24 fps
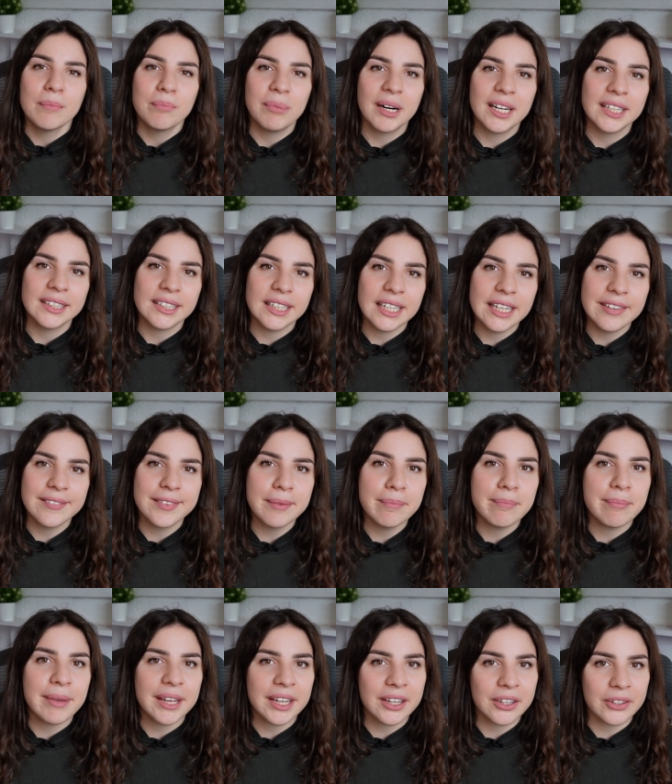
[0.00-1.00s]
but
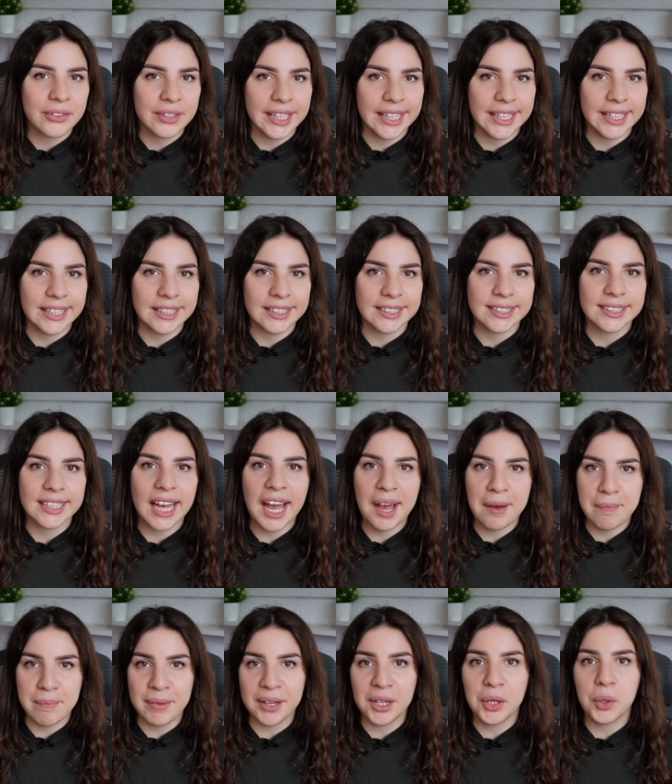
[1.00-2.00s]
even big creators
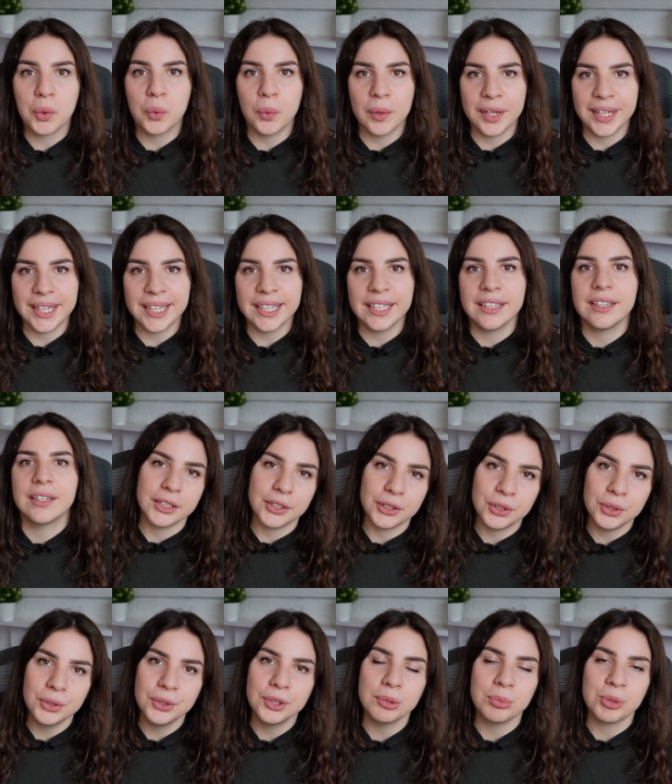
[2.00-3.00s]
have been quitting their
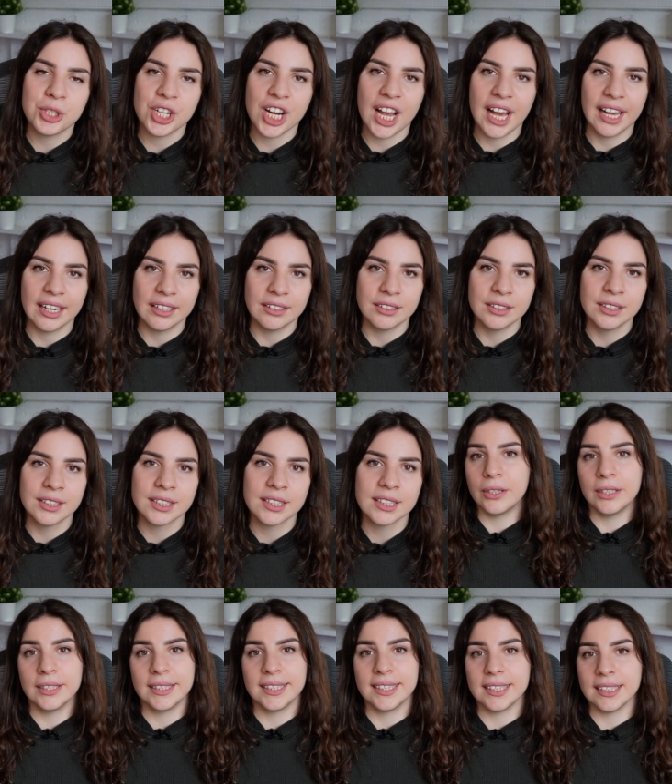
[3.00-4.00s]
YouTube channels
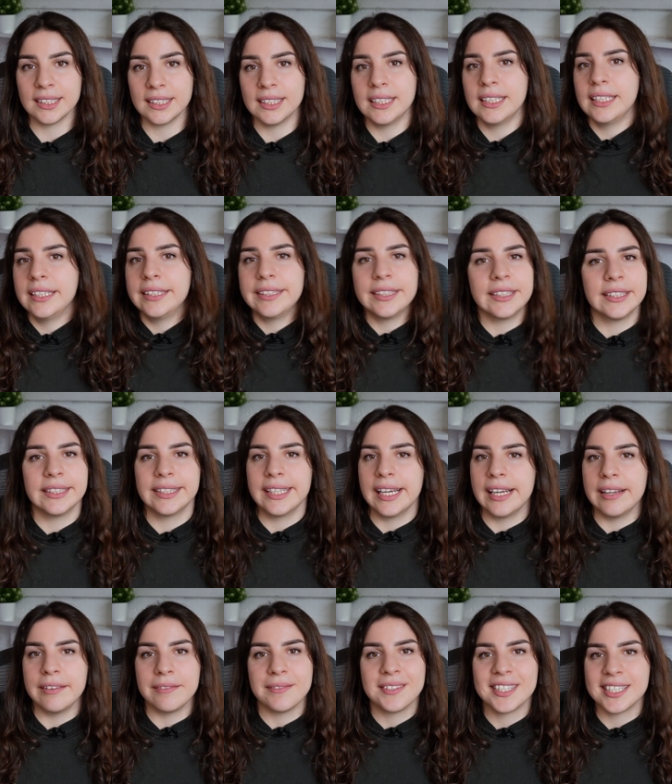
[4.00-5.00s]
because either
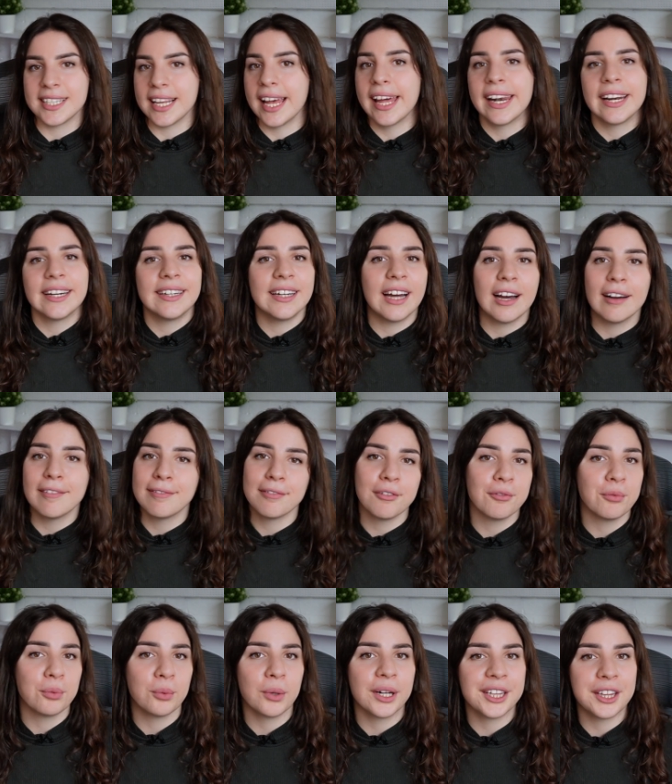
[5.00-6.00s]
they've said enough
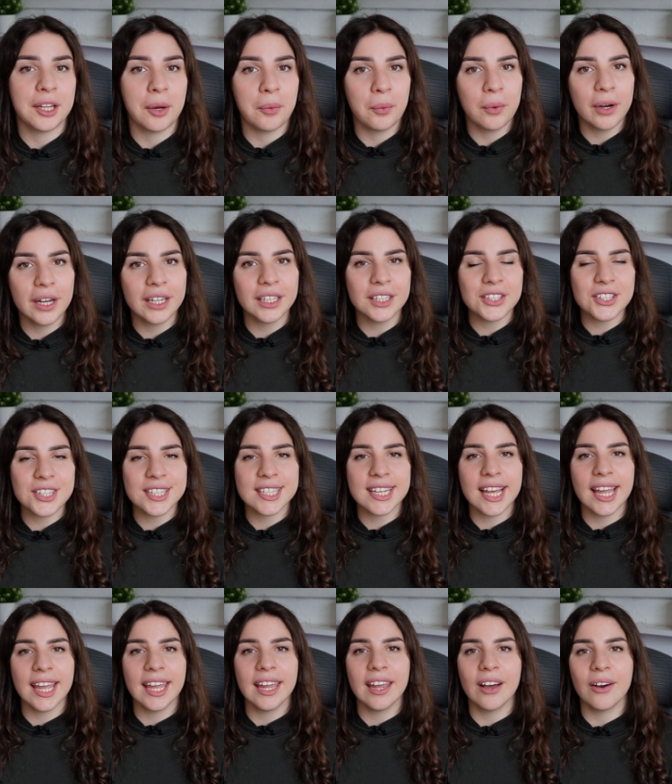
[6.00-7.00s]
of what they wanted to
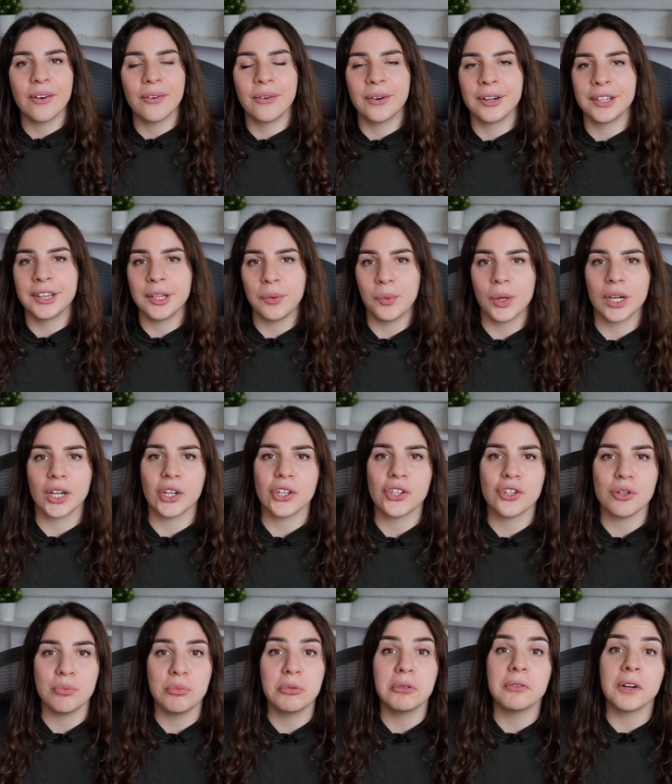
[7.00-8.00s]
say or they wanted
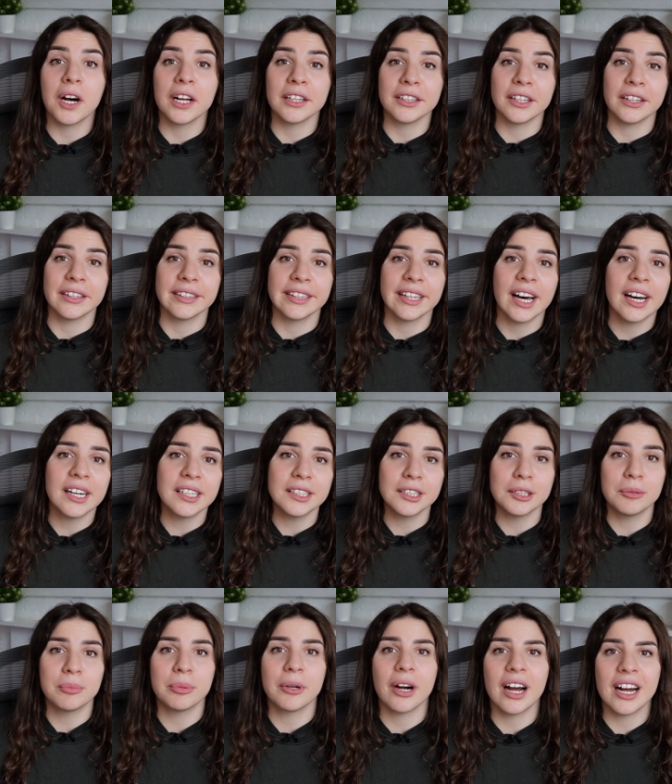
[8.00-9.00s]
to move on on
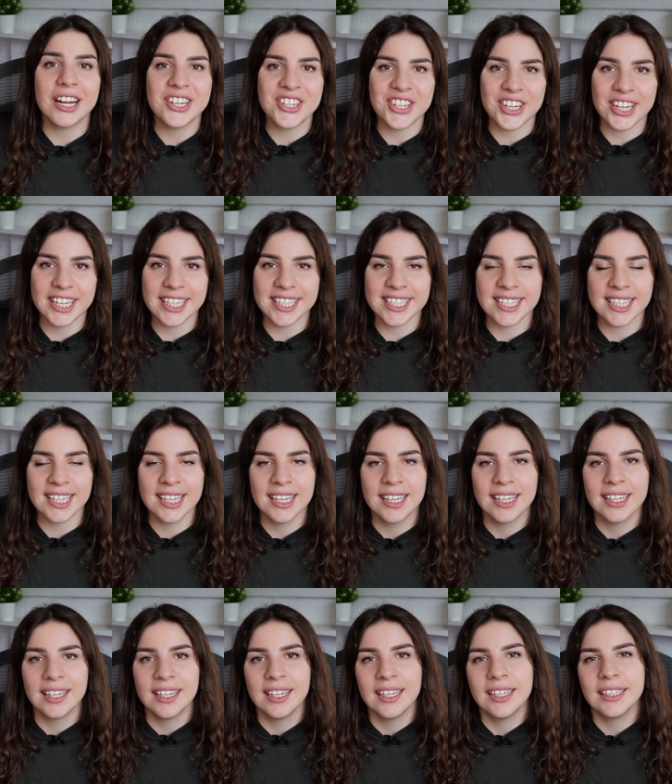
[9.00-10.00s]
other projects.
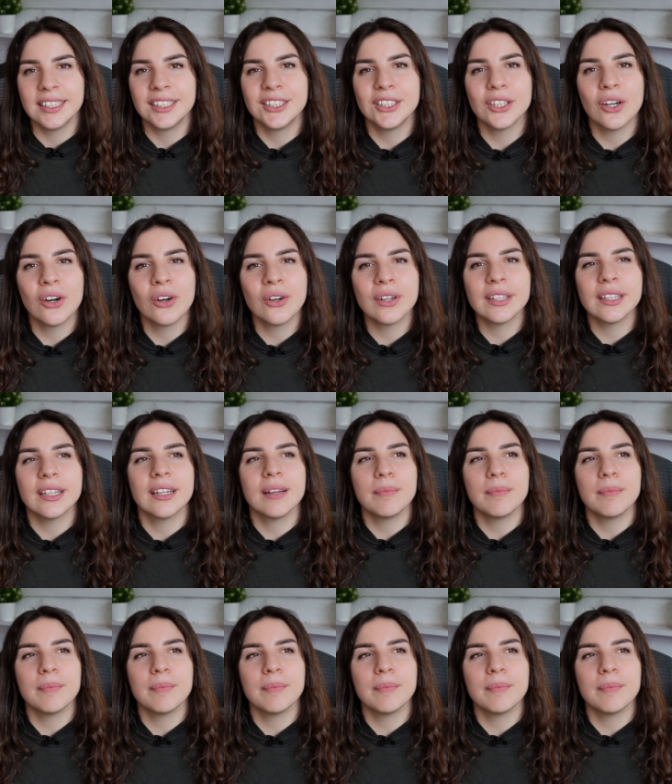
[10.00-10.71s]
So